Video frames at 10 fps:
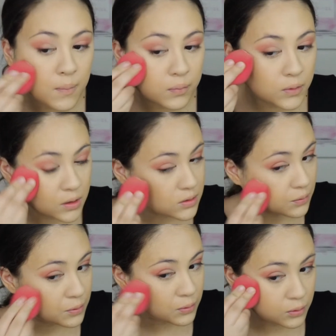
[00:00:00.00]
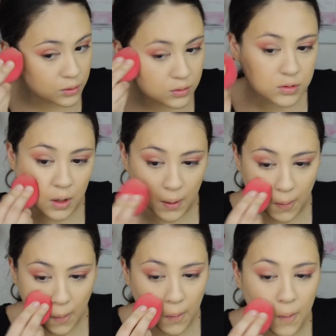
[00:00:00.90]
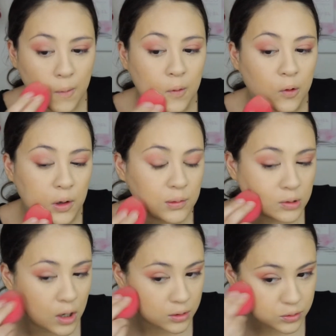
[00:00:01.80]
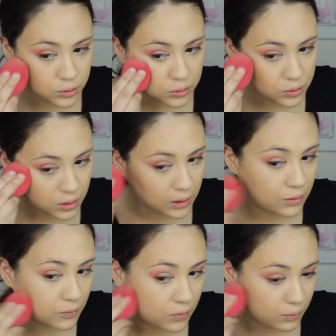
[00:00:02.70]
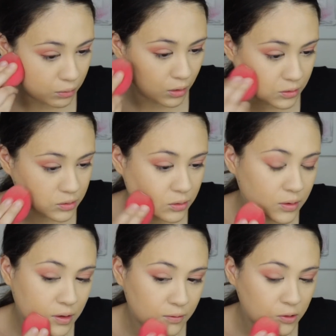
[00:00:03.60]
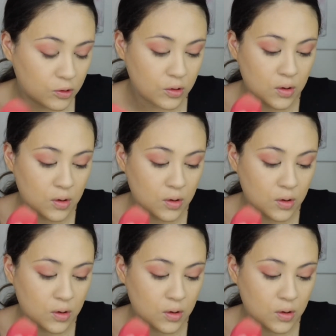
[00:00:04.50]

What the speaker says: Now some people use like cream contour, like for bronzer or whatever.